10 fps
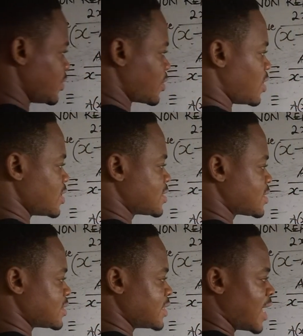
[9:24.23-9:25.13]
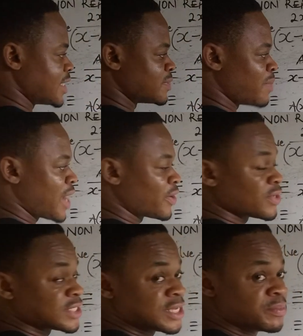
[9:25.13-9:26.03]
because there is
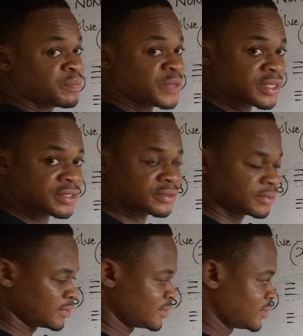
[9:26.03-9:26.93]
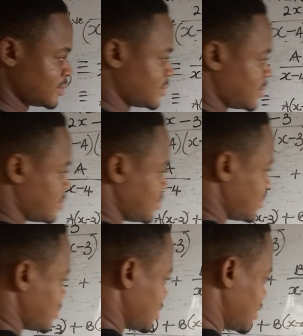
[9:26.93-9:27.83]
minus in b,
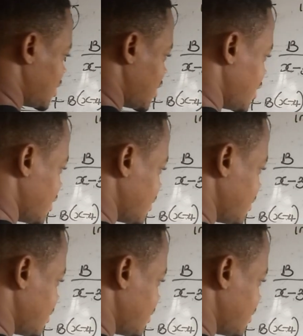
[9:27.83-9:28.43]
3.